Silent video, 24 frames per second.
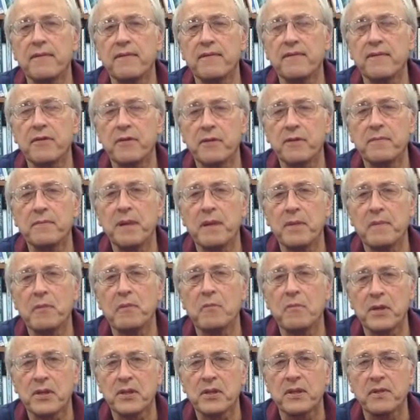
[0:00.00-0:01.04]
First Amendment
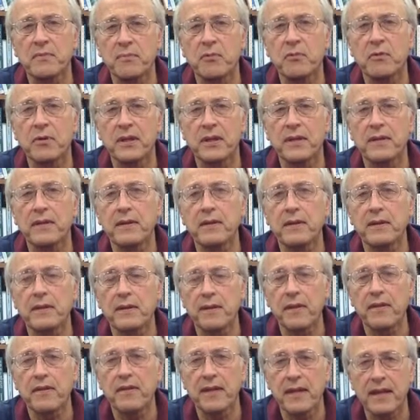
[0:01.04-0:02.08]
was an
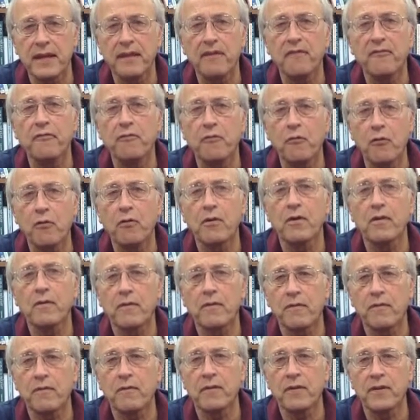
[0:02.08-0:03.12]
important thing for,
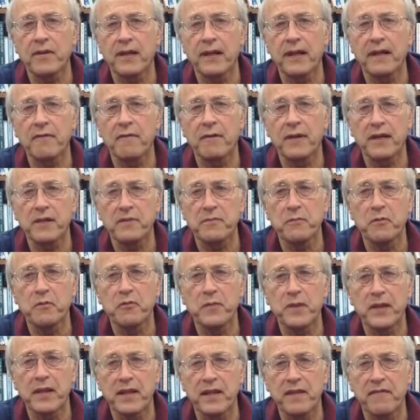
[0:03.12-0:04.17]
for the gay rights
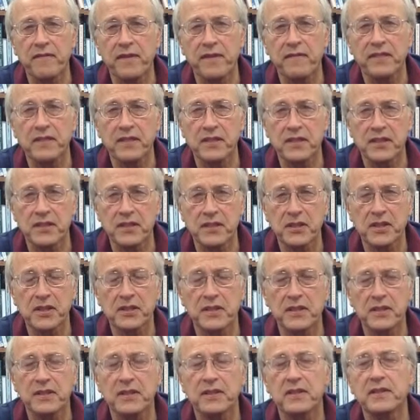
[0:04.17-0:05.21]
movement in the 50s and
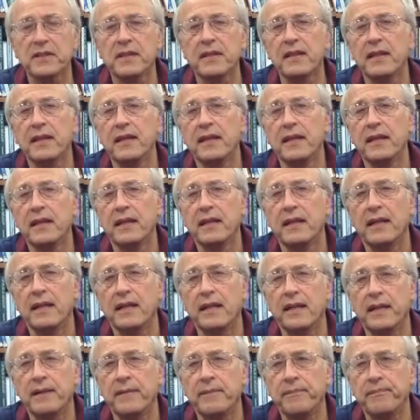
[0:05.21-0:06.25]
60s.
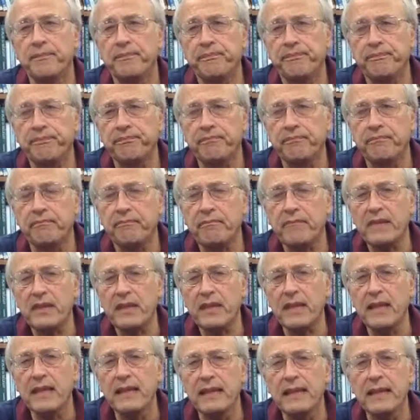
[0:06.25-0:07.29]

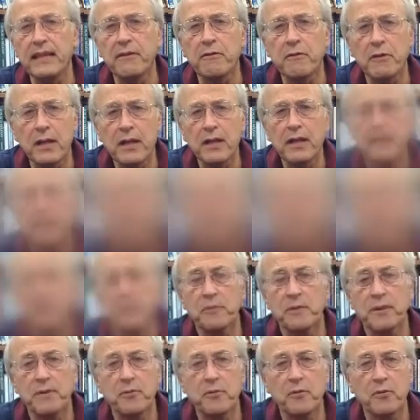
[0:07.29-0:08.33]
Um, later on, the
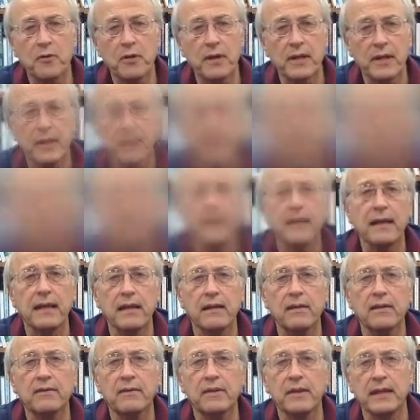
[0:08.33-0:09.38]
Supreme Court
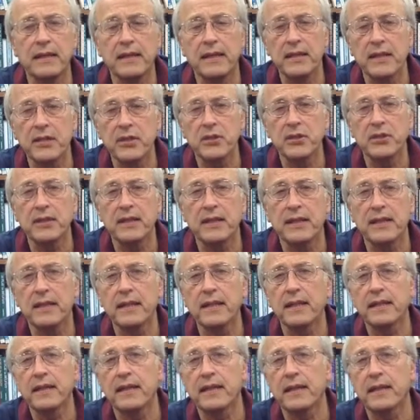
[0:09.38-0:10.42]
held
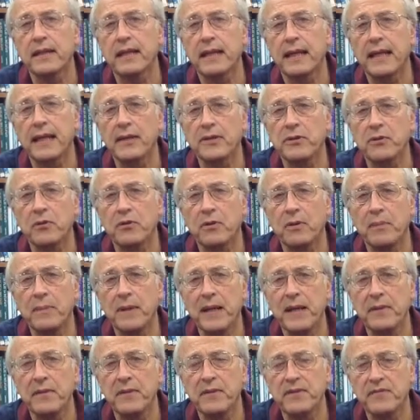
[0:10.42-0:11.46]
initially in a case called
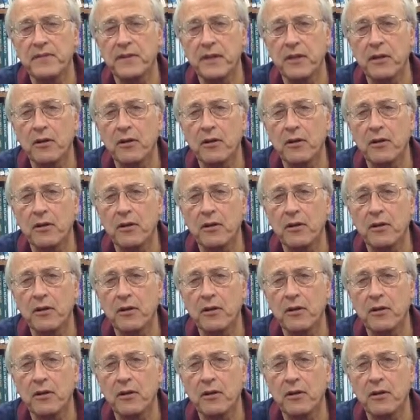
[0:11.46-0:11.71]
Bowers v.